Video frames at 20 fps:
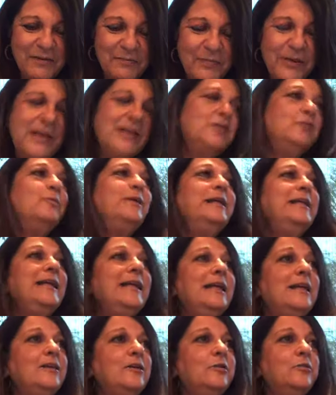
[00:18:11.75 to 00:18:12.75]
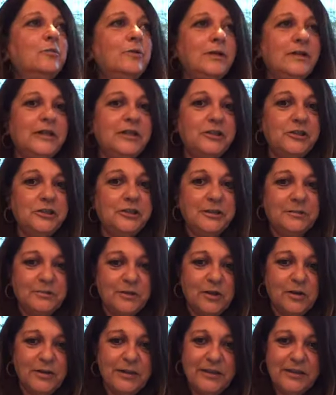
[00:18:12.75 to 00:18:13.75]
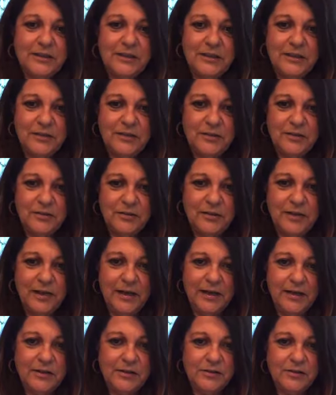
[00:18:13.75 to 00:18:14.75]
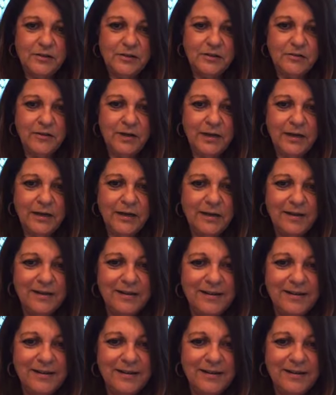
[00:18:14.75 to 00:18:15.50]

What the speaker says: because we need new relationships going into this new age, right?